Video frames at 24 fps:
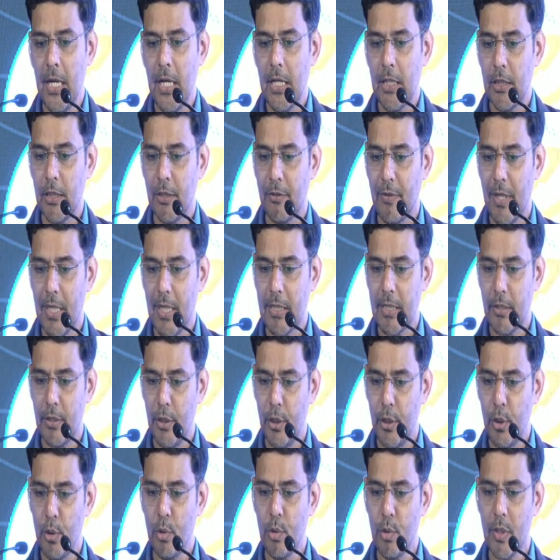there was
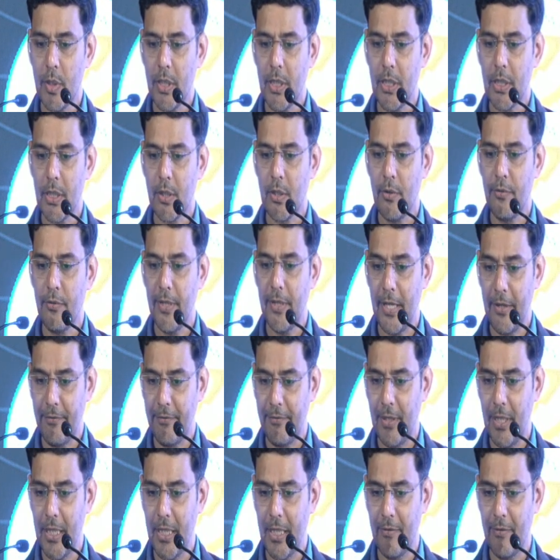reduced risk of
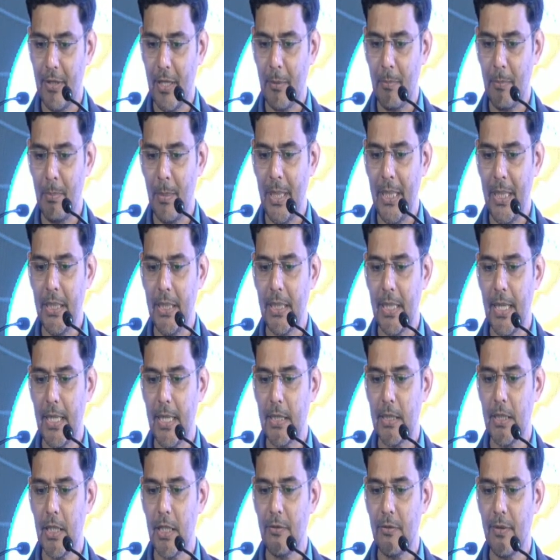NAFLD development
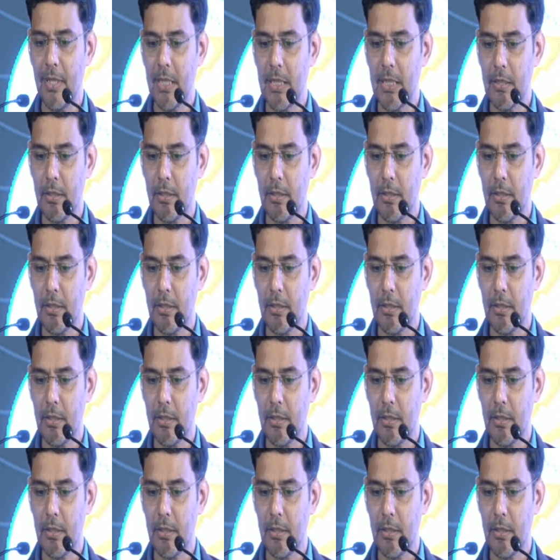and there was